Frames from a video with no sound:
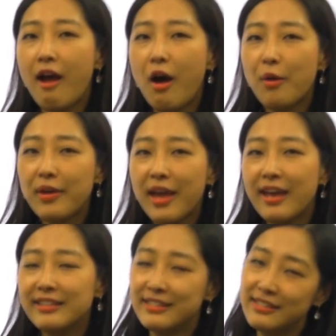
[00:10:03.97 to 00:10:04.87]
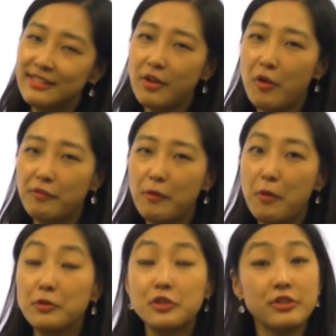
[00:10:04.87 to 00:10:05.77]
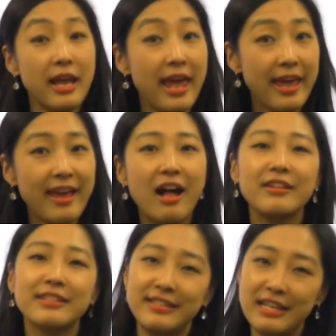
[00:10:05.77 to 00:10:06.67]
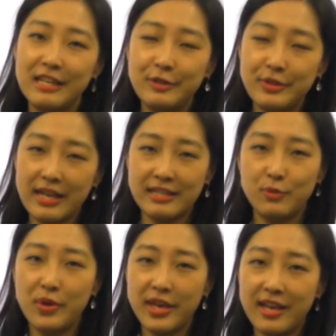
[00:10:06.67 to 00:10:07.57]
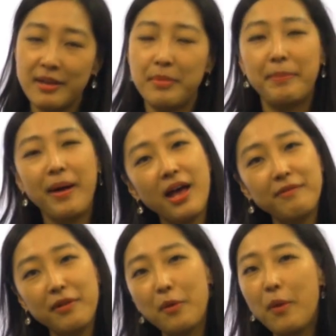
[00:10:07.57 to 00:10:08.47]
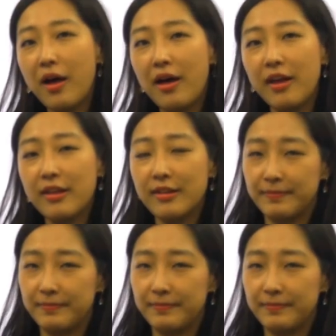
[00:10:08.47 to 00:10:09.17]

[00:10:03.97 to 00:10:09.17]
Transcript: Okay, this is all for today. I'll see you next week. Bye-bye, everyone.